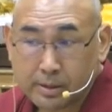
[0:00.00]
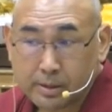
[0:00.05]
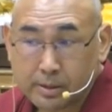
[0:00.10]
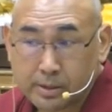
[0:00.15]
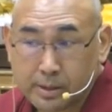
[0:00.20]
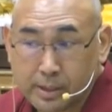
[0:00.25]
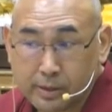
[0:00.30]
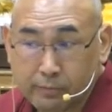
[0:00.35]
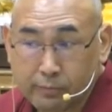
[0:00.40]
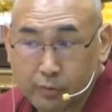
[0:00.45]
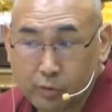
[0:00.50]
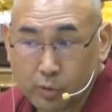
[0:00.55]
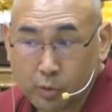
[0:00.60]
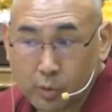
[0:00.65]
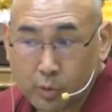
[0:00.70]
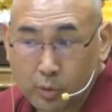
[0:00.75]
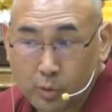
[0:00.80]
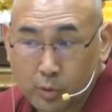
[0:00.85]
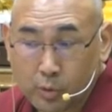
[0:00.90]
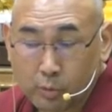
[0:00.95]

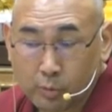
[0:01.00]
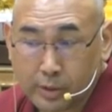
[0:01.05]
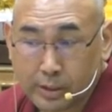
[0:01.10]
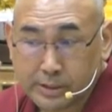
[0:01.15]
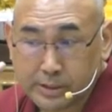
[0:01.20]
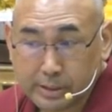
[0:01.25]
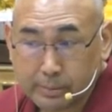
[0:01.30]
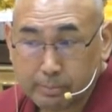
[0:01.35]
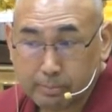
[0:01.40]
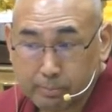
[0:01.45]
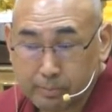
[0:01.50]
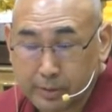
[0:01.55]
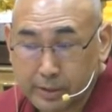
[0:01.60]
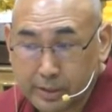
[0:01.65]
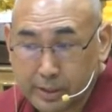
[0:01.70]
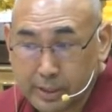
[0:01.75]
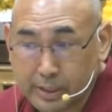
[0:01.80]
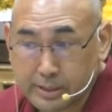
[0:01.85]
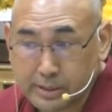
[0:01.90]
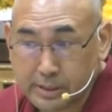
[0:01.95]
Therefore, as a
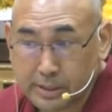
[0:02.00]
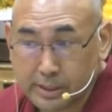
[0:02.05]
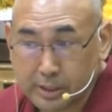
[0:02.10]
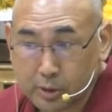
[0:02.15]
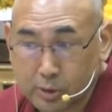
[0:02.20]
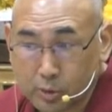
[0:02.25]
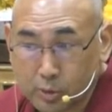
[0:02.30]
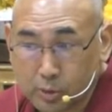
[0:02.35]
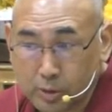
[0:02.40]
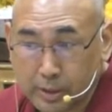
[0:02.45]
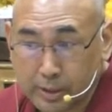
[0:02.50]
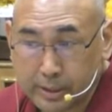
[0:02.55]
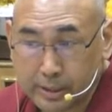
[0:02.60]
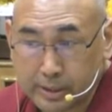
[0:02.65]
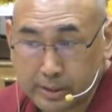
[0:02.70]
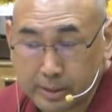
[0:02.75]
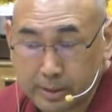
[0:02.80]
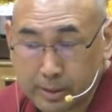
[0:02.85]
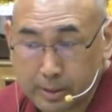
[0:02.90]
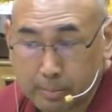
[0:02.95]
you know, like
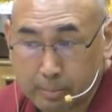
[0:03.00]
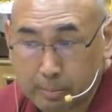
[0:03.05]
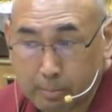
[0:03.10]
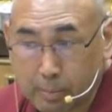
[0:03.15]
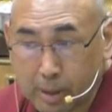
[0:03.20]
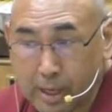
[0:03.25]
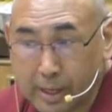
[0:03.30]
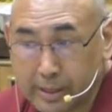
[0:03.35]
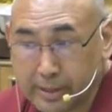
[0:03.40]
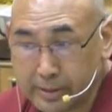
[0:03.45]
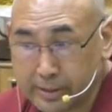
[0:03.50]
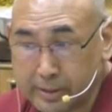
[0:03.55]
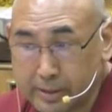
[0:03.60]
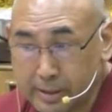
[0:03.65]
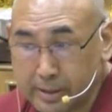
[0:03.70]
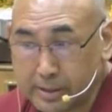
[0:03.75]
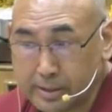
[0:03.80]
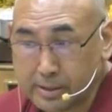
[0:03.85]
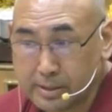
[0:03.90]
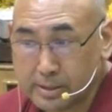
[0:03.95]
a monk and
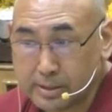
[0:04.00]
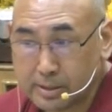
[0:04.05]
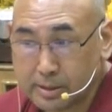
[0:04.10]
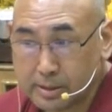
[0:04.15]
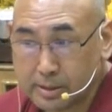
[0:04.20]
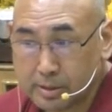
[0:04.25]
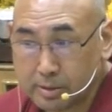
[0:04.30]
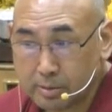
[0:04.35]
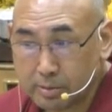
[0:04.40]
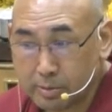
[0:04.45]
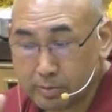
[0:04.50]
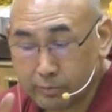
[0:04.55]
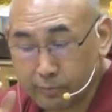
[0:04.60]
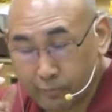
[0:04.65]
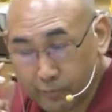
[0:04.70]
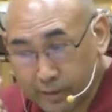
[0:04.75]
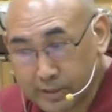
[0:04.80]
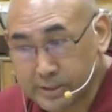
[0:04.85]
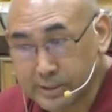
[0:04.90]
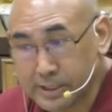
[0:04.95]
nun,
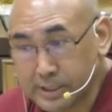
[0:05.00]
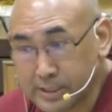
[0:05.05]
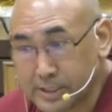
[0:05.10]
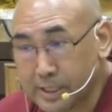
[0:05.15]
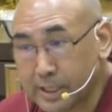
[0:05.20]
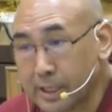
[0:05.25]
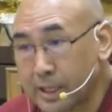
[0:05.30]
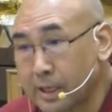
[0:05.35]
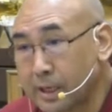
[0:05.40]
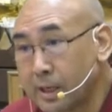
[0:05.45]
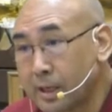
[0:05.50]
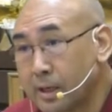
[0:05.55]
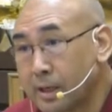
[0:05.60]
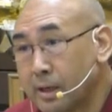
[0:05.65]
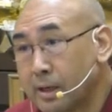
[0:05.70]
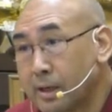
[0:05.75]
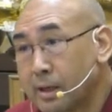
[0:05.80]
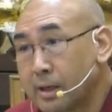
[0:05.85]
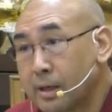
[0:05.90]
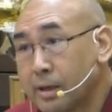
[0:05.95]
first they take a
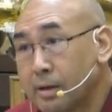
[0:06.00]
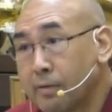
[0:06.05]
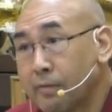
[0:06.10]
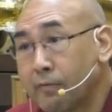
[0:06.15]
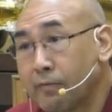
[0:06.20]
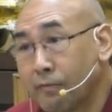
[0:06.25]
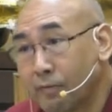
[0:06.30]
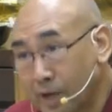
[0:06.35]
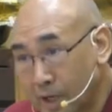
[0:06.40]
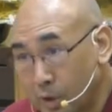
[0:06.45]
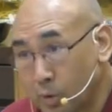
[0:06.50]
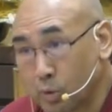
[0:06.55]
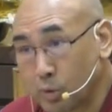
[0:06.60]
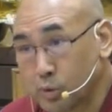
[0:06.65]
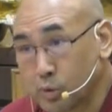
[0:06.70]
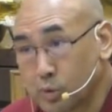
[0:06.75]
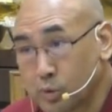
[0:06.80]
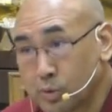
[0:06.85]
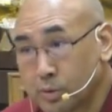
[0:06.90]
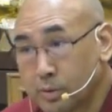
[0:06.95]

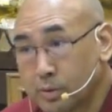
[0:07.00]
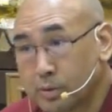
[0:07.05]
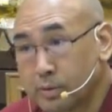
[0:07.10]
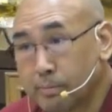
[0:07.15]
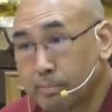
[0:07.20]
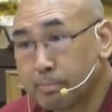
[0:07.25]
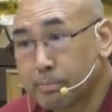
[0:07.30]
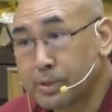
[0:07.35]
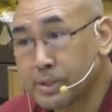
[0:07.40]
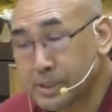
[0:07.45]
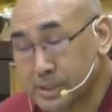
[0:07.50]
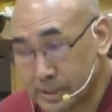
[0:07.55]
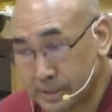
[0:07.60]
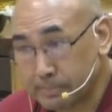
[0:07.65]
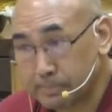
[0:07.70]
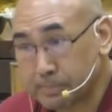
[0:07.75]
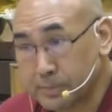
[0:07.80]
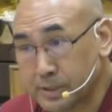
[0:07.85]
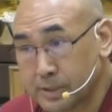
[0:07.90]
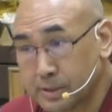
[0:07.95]
vows,
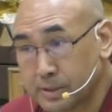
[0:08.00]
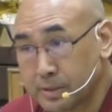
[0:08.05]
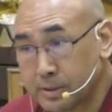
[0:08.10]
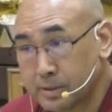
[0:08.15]
precept.